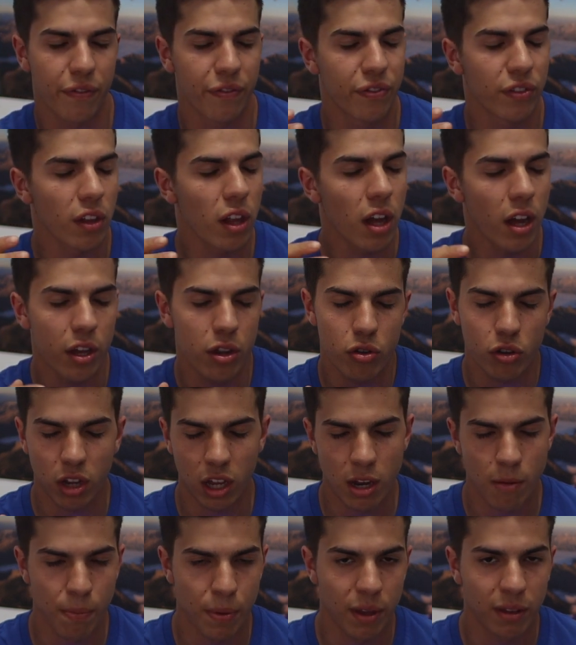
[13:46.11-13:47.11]
Fly your
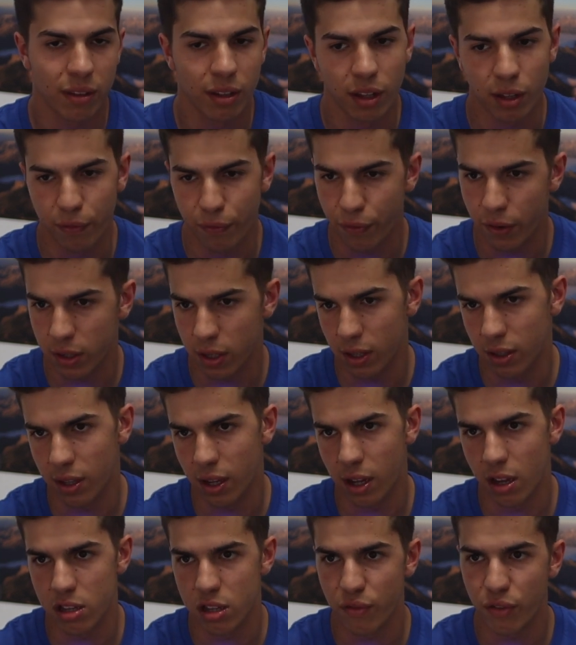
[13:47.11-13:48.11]
canopy until it fucking
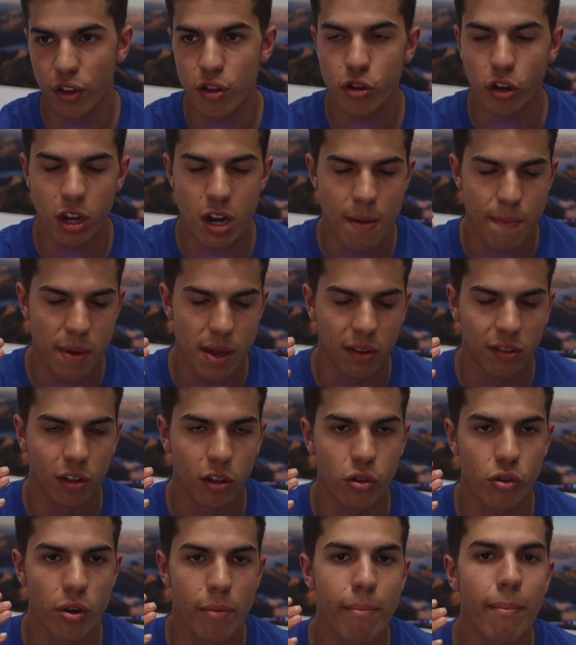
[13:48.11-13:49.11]
dies. Fly your canopy
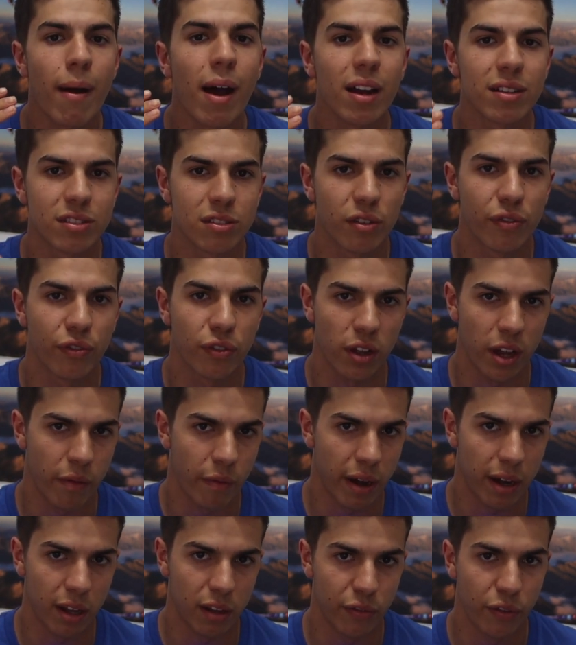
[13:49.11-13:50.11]
until you're a master fly
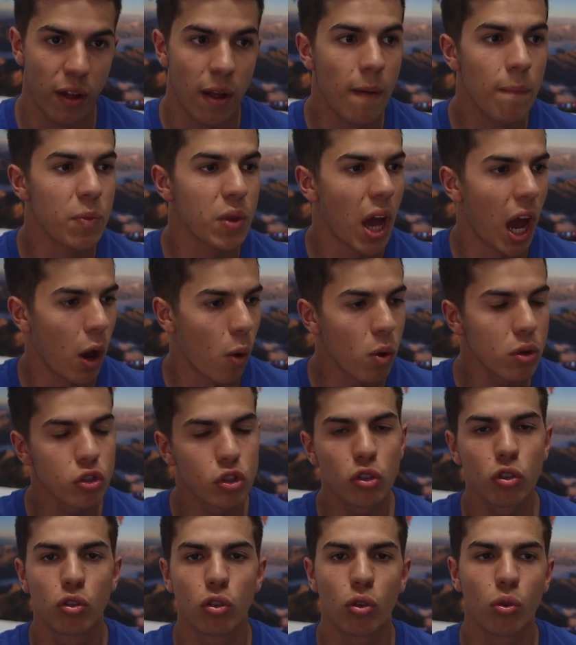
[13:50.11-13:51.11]
Reddit. I
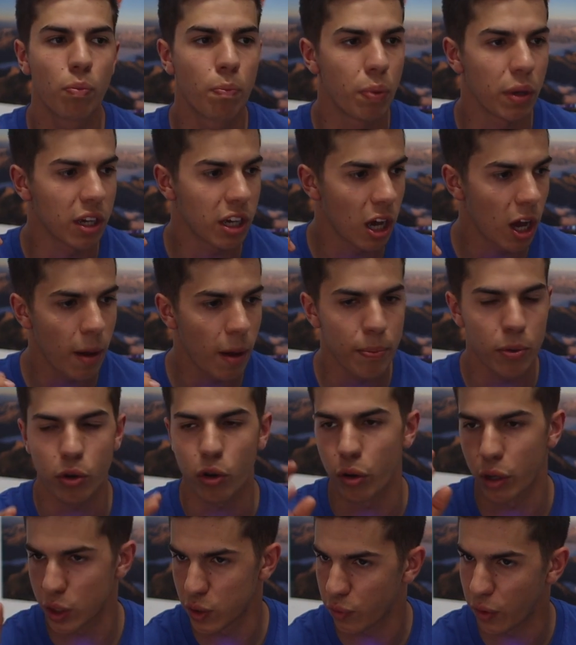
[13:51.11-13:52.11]
want you to pick up your
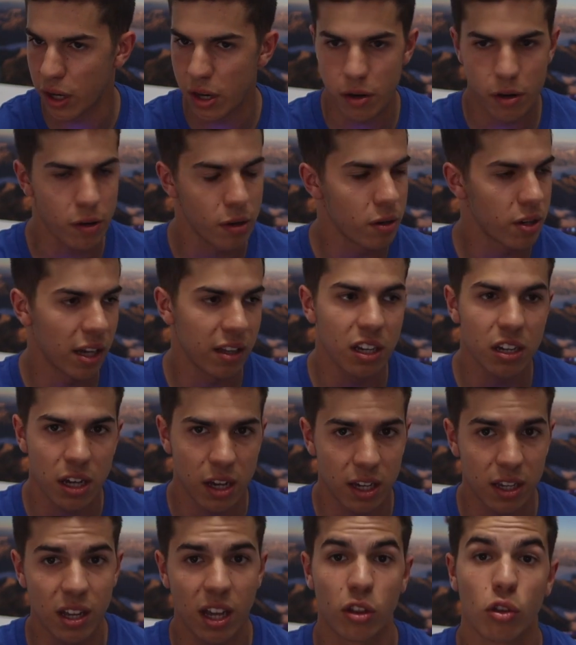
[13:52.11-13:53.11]
Crossfire
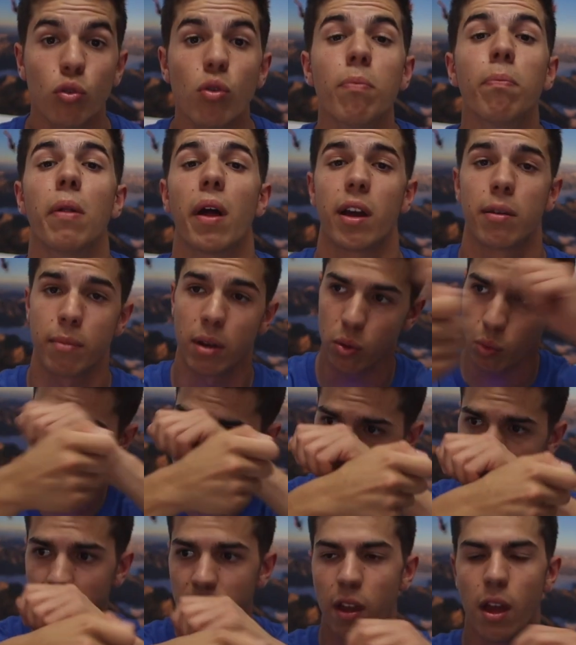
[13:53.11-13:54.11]
99 and do a blind man with
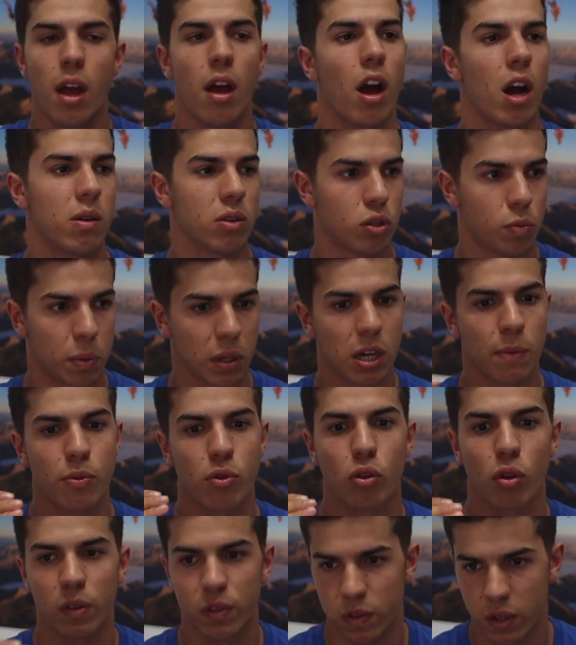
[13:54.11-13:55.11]
it. I want you to pick up
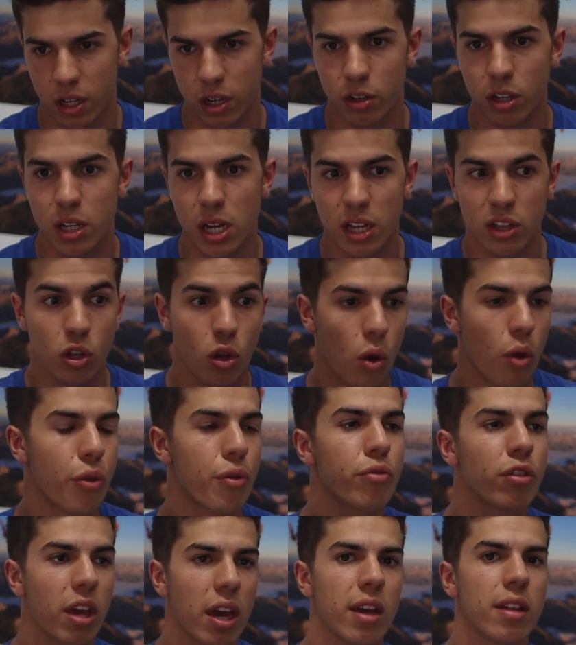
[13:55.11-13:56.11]
your Crossfire 99, go
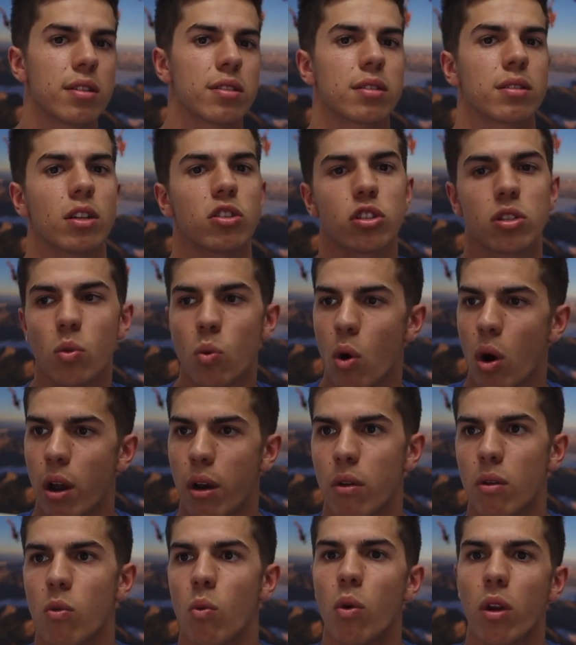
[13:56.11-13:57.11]
through gates, touch the
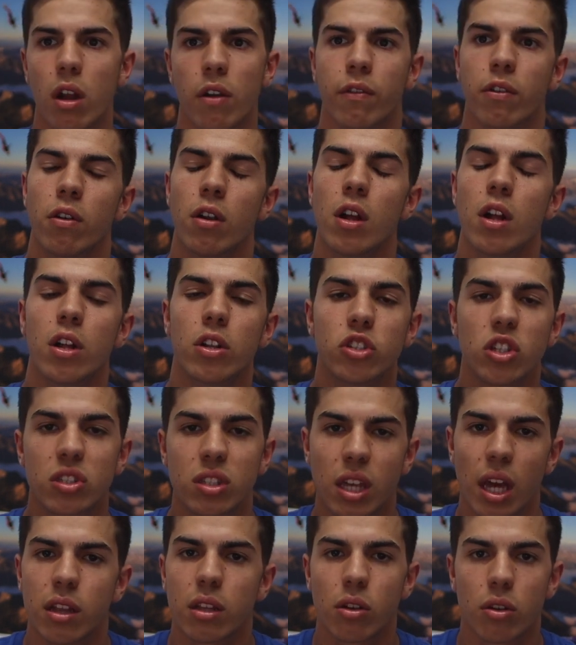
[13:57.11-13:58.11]
water, whatever.
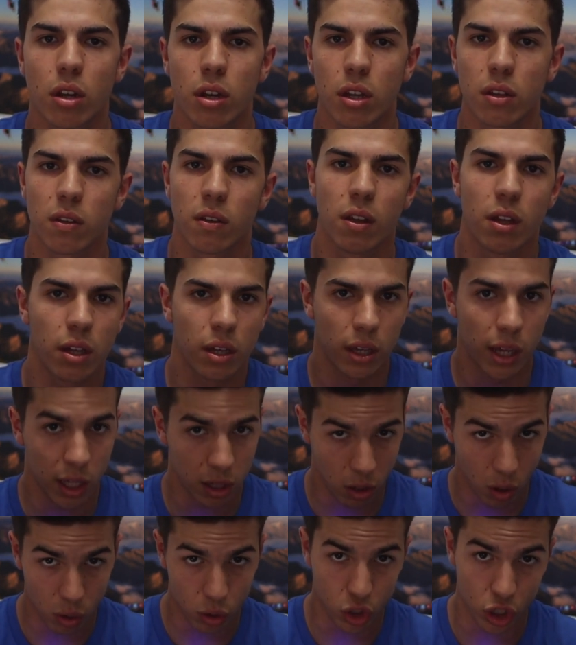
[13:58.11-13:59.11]
Just get good at it,
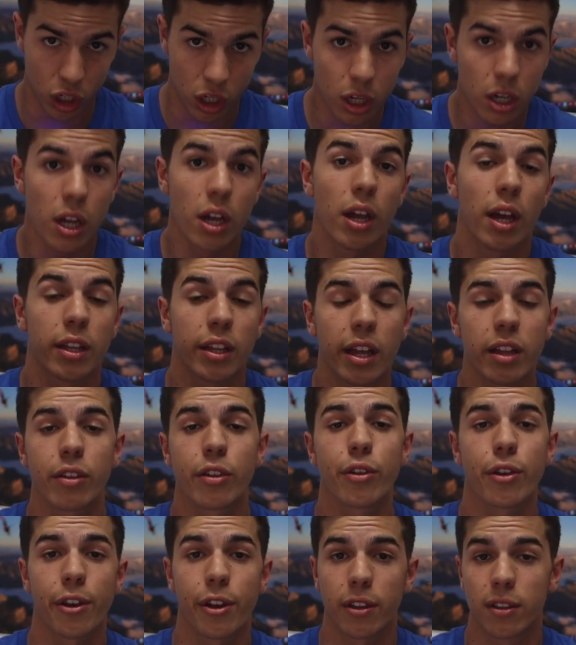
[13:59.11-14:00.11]
get coaching, and get
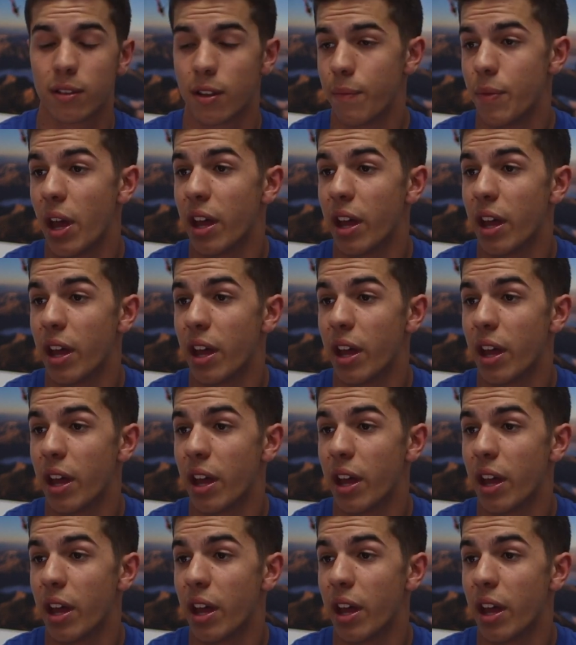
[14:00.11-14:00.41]
good at it.